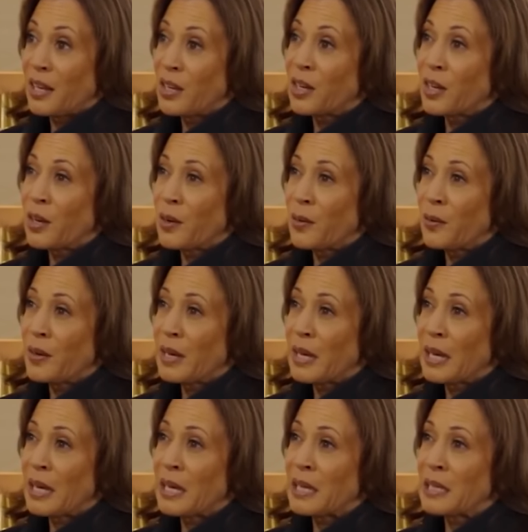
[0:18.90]
you
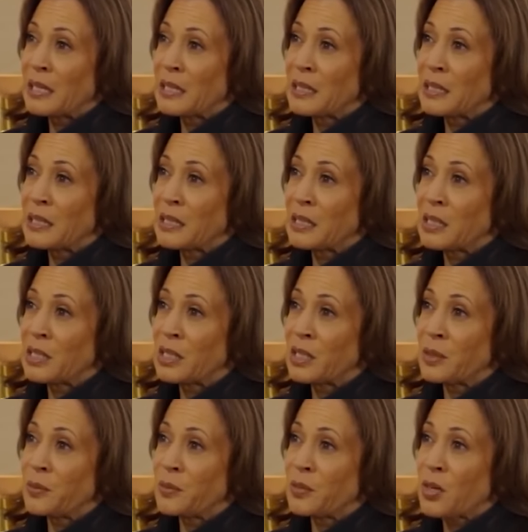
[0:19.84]
know, and
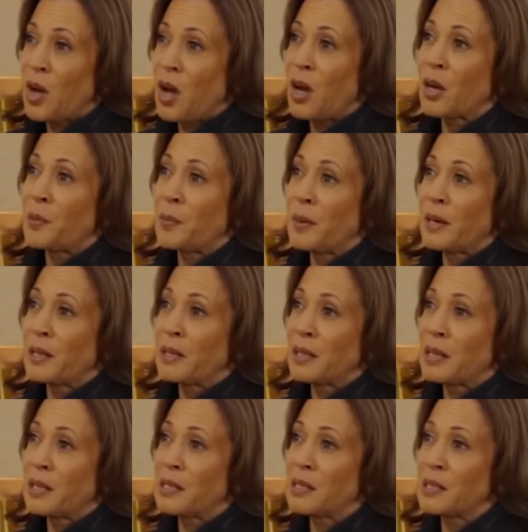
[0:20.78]
to talk
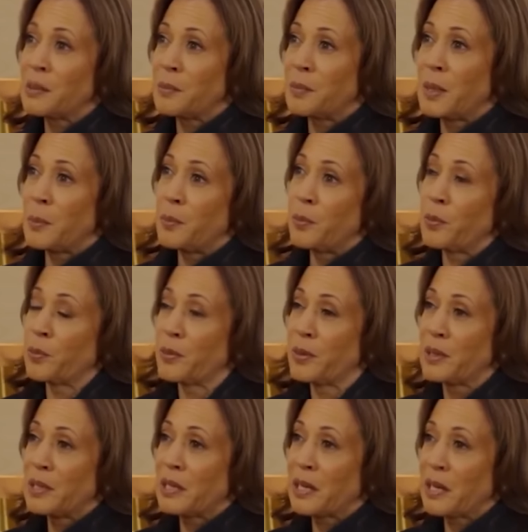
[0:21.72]
about the things that people
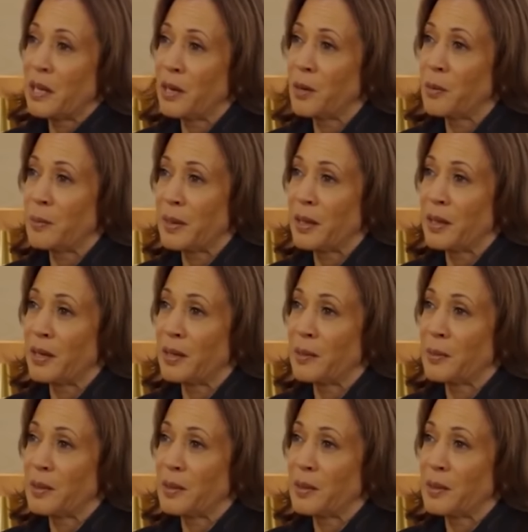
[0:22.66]
really care about.